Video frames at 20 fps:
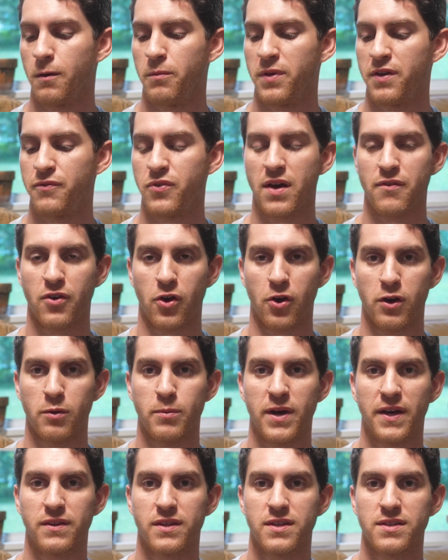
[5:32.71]
If you haven't heard
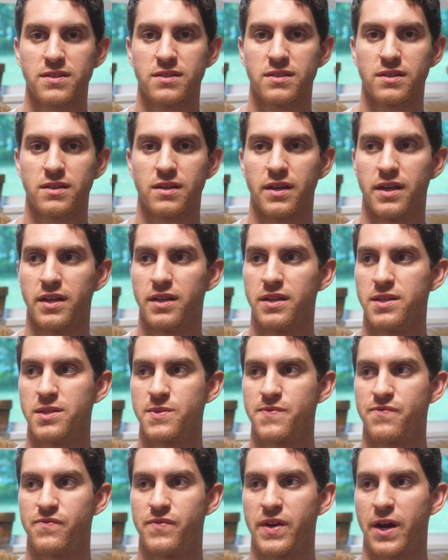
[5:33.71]
about this, it is
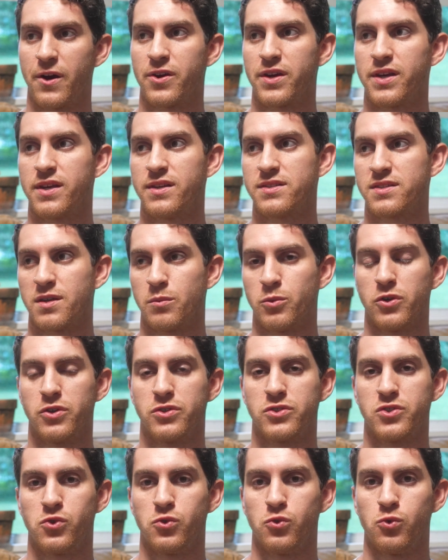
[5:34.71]
very similar
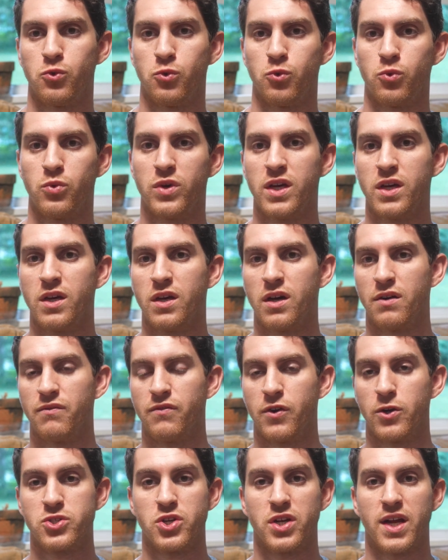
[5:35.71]
to
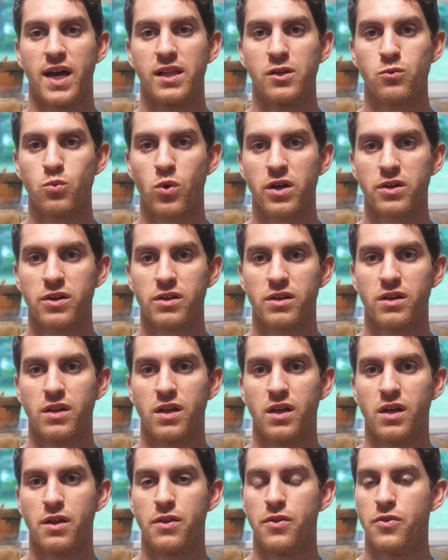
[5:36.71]
Virgin Island water,
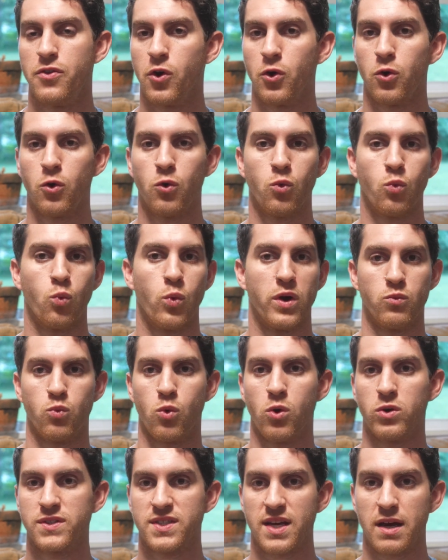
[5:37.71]
though when
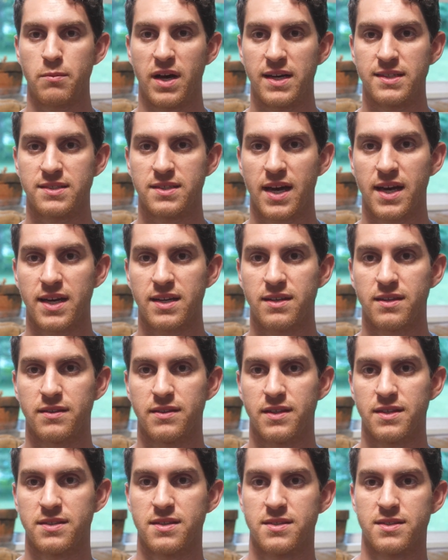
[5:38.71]
worn side by side,
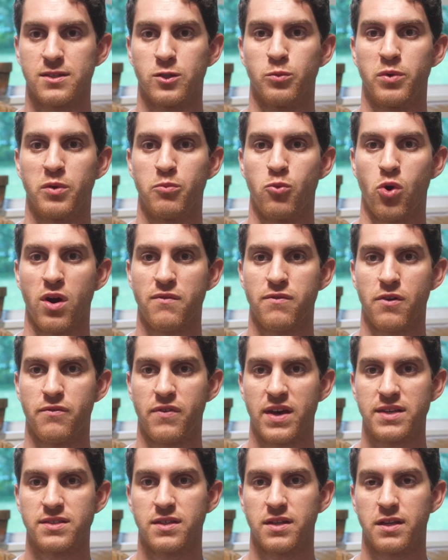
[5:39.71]
this is a little bit more
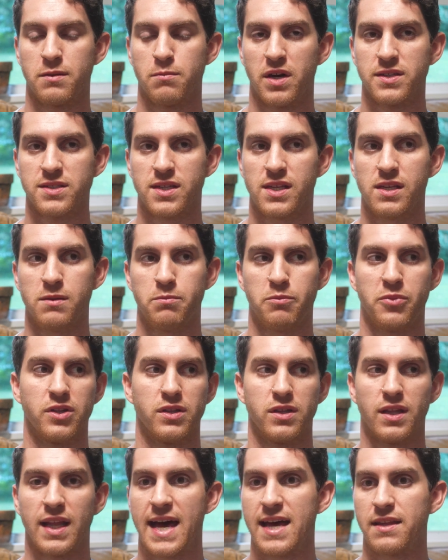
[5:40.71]
effervescent and musky, but
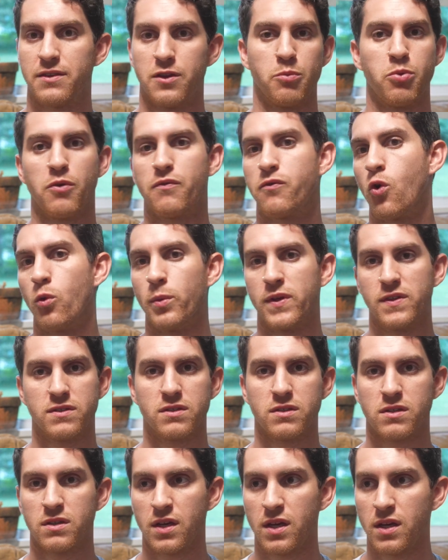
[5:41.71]
the
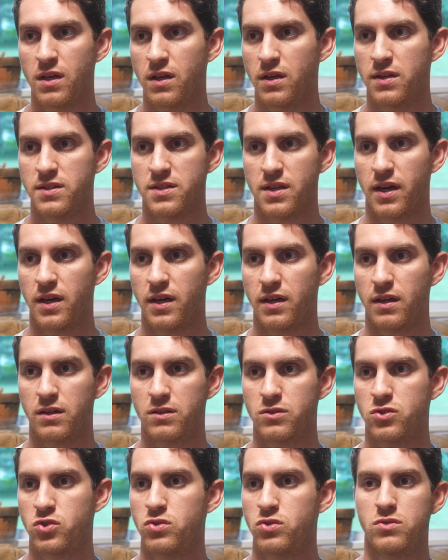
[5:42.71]
performance is like
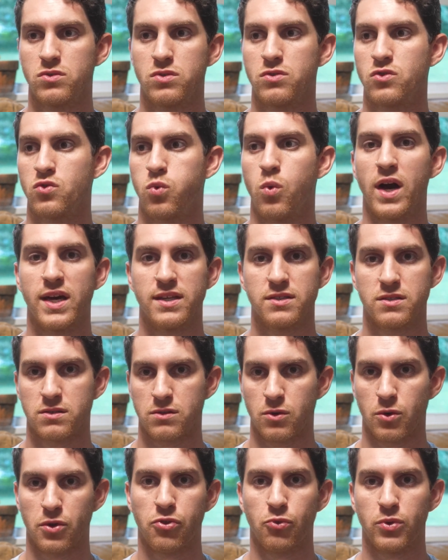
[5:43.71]

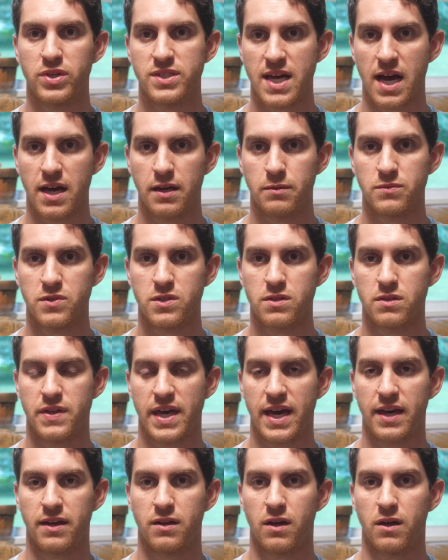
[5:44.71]
twice or three times
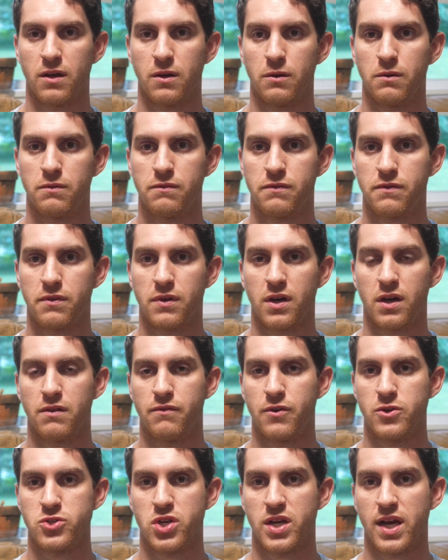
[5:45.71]
that of
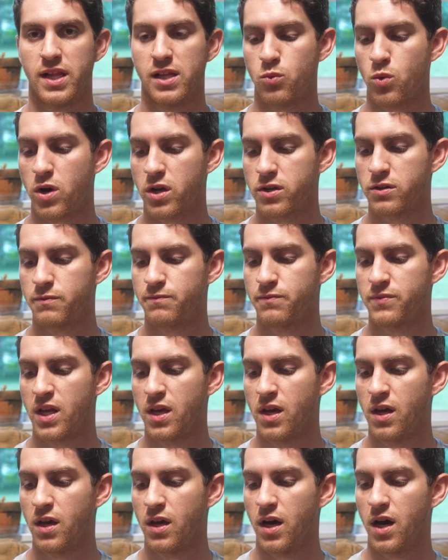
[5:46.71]
Virgin Island water.
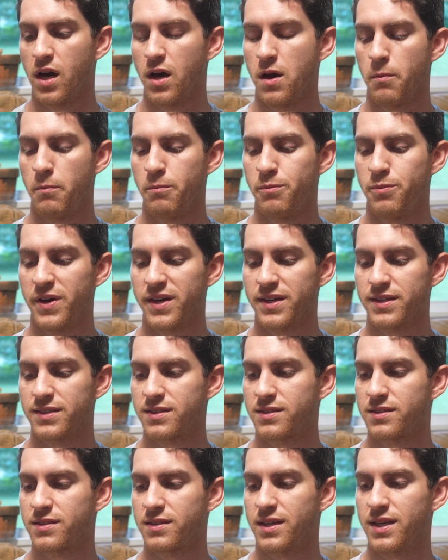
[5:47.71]

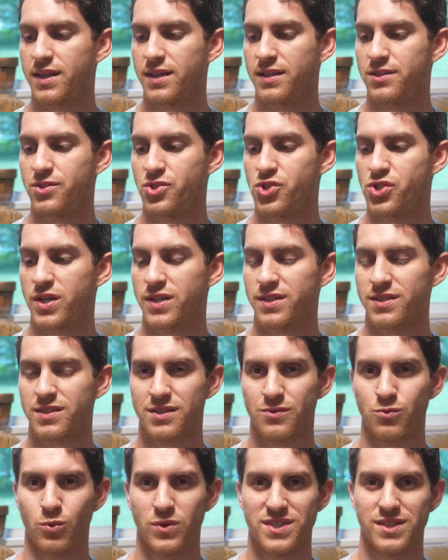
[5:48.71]
But it
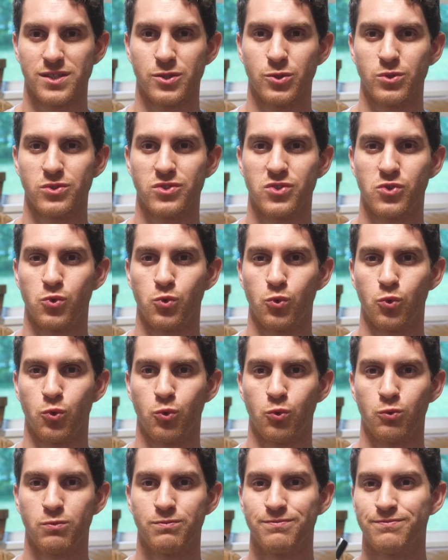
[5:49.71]
just was a little
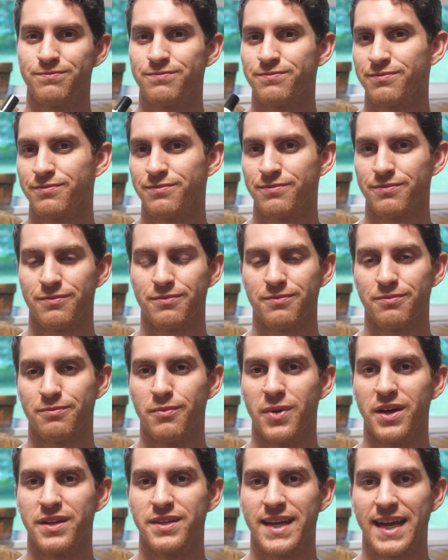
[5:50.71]
too
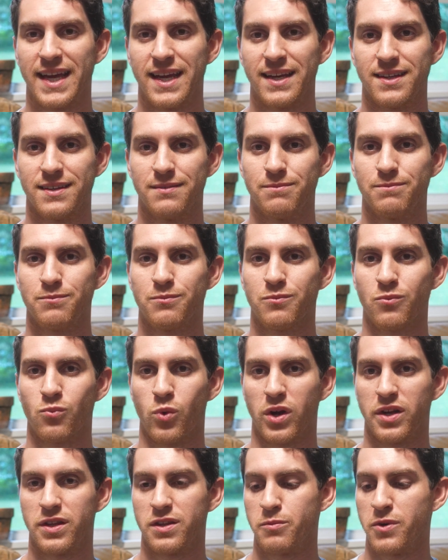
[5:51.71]
mundane and
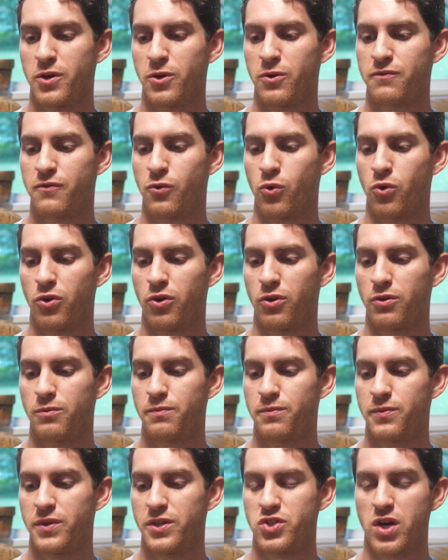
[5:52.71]
run-of-the-mill for
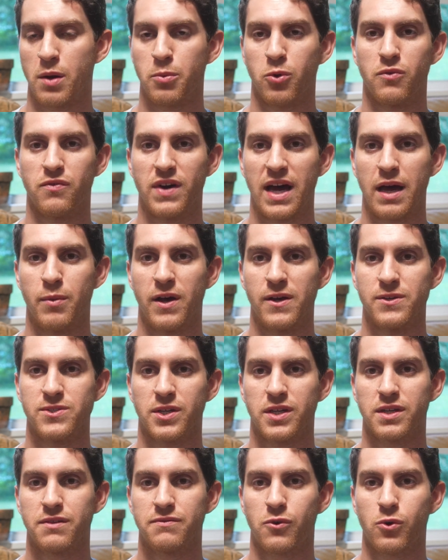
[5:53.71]
the tropical vibe I was
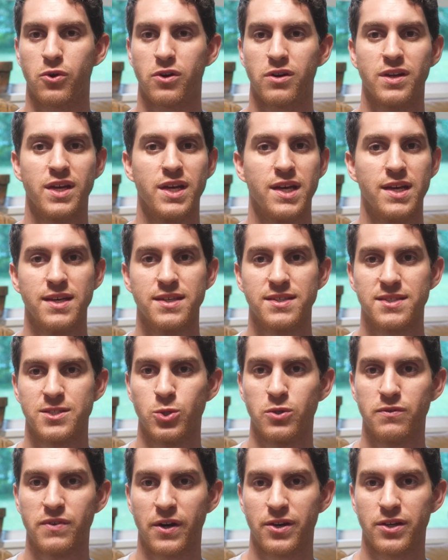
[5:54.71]
looking for.
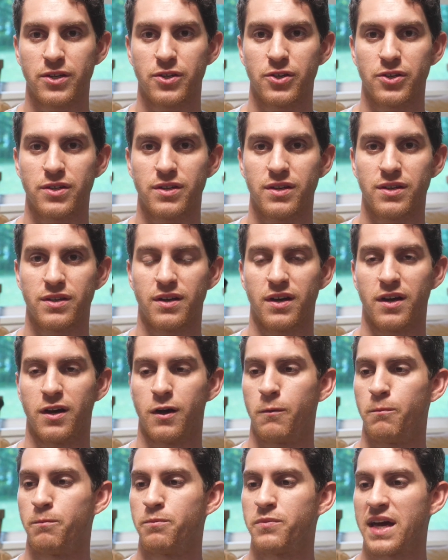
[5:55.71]
Still very good.
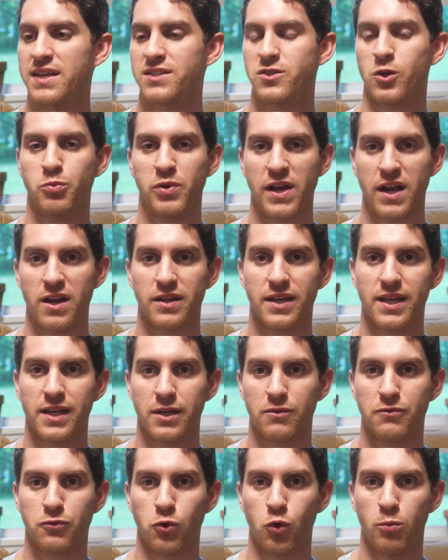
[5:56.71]
I still plan on getting
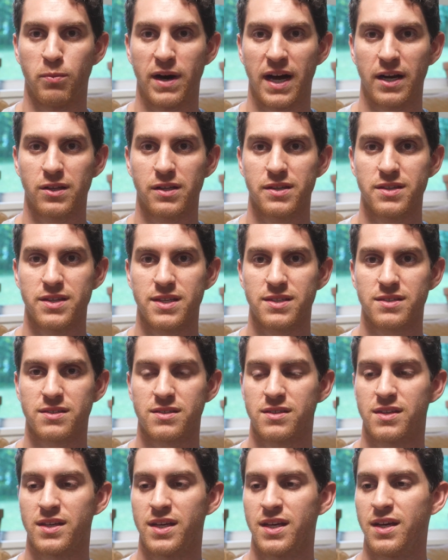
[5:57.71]
a full bottle of
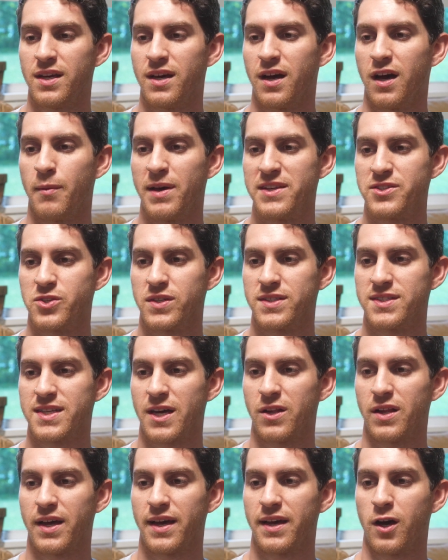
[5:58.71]
this. As you can
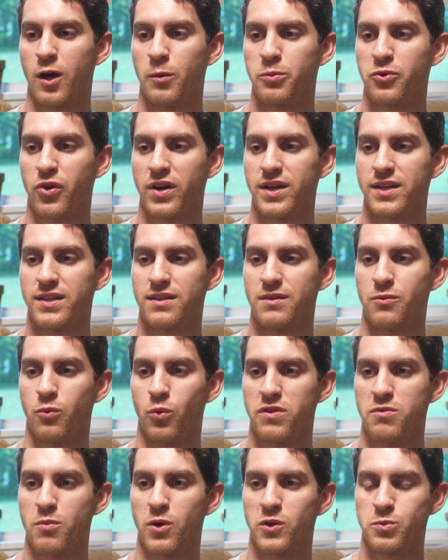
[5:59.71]
tell, I upgraded
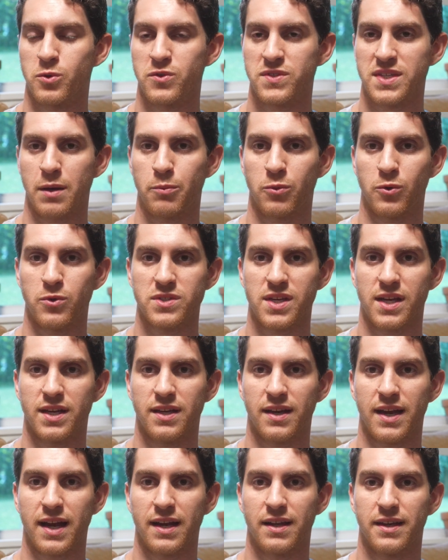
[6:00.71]
with multiple samples, getting
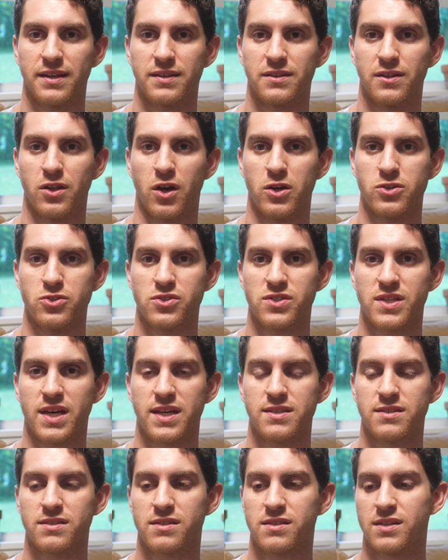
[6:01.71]
kind of like the larger
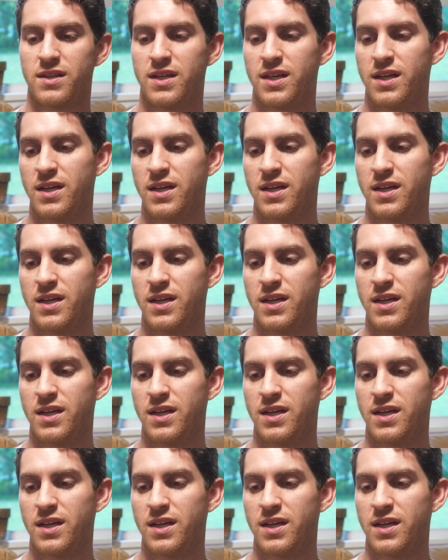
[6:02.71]
size.